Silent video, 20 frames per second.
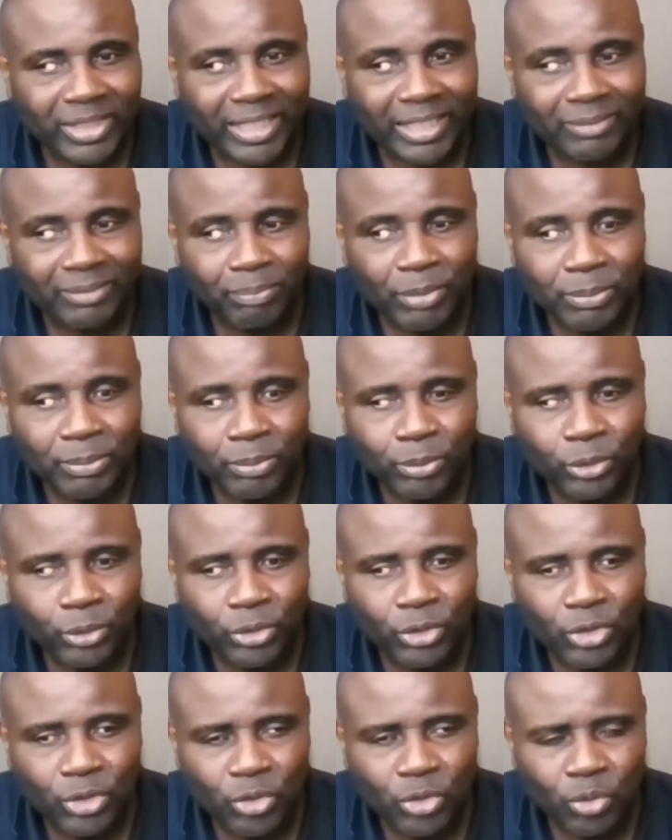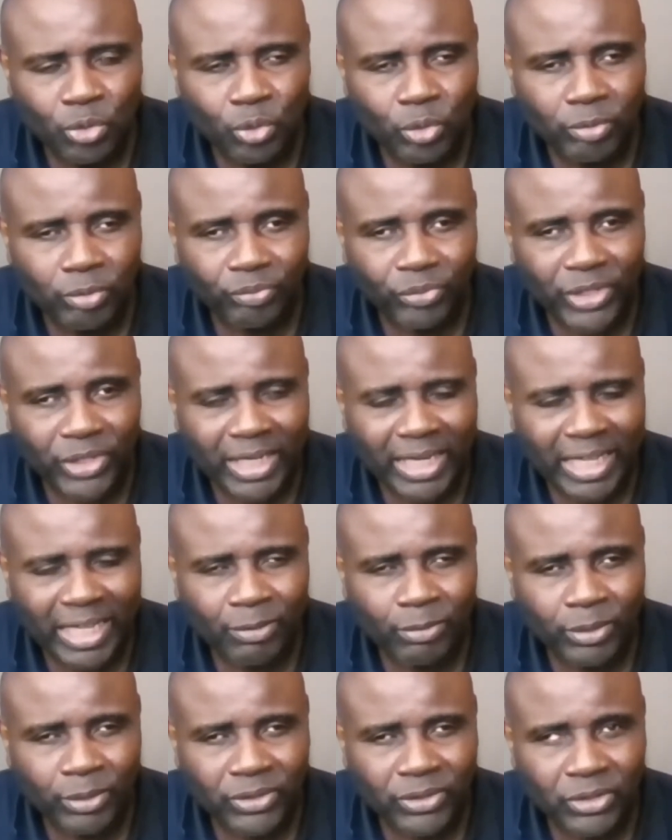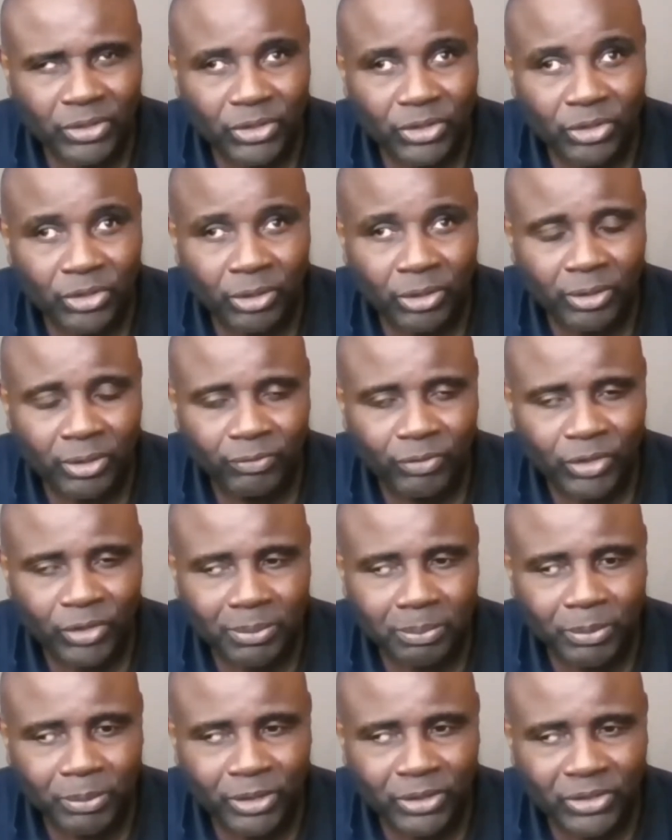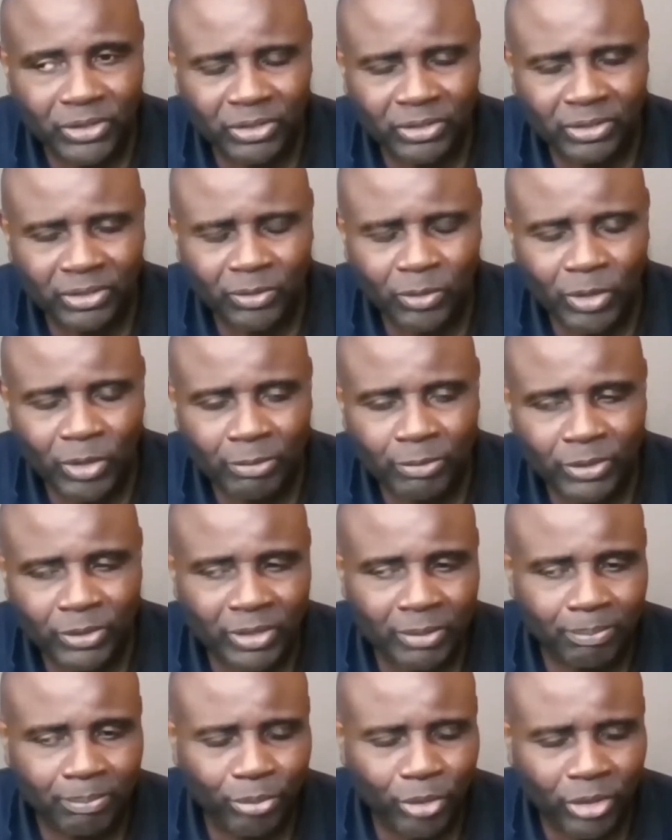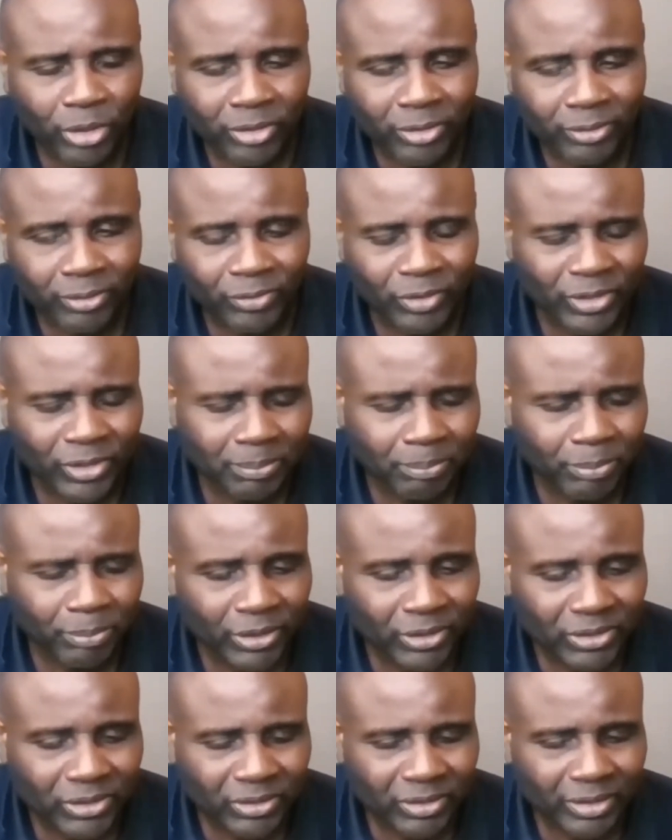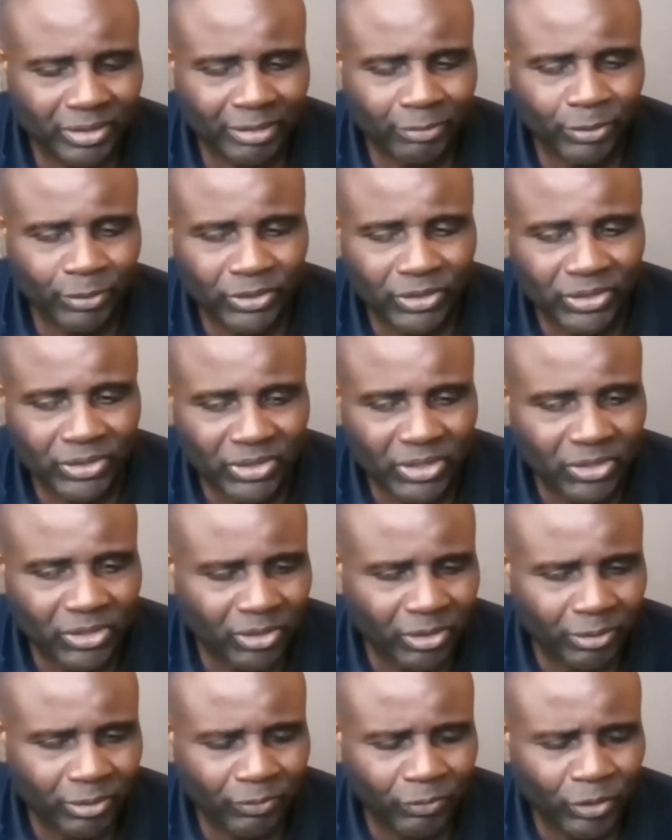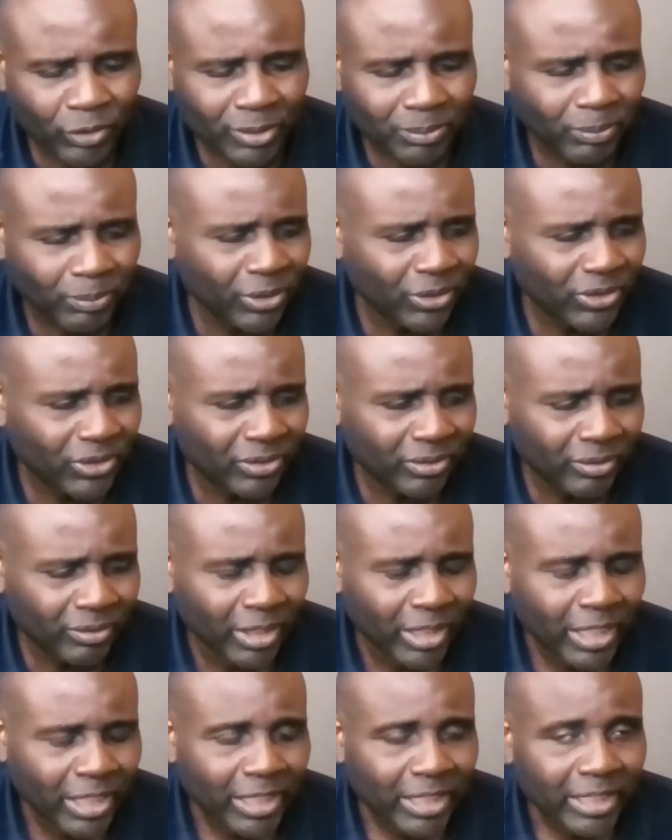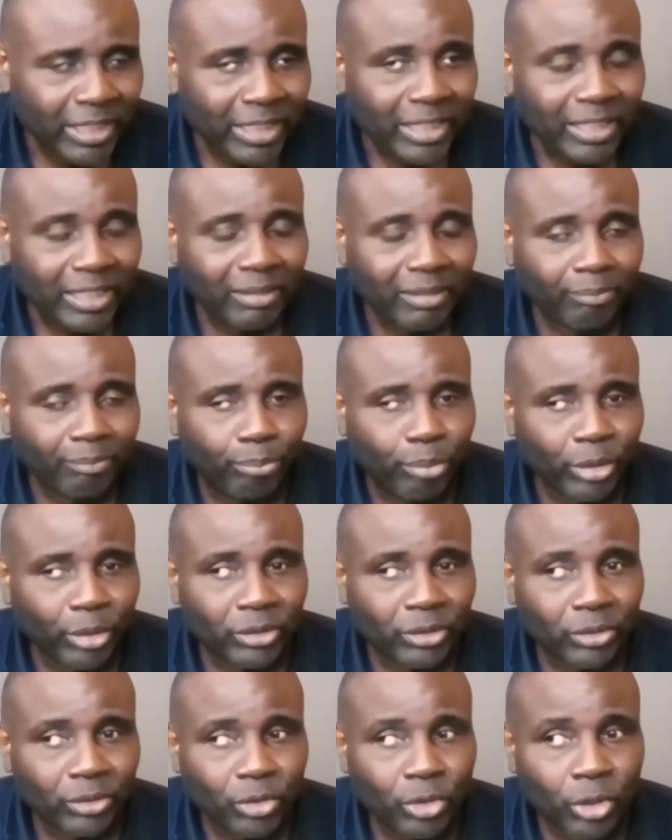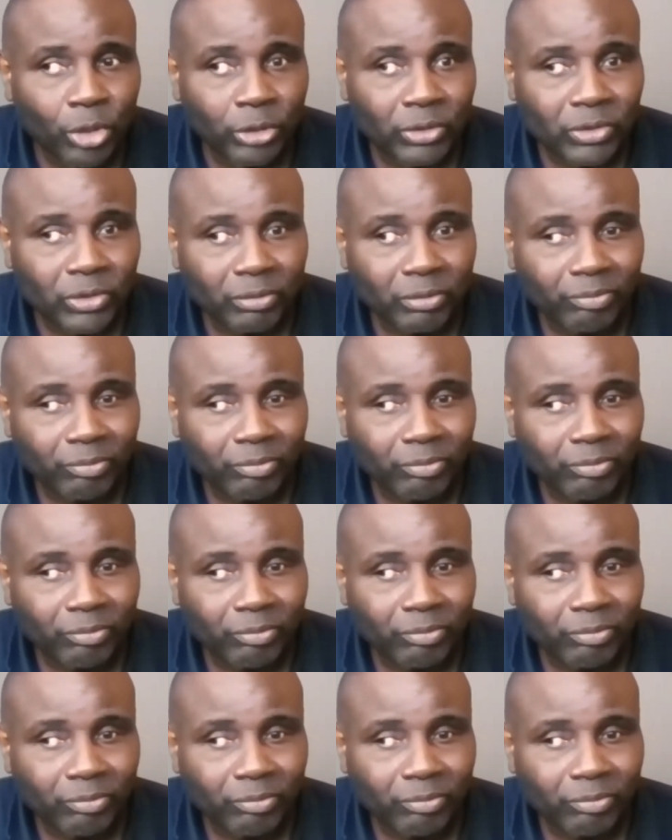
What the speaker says: that people knew that I was the son of this person, or I was the brother of this person, I was the sister of this person, but not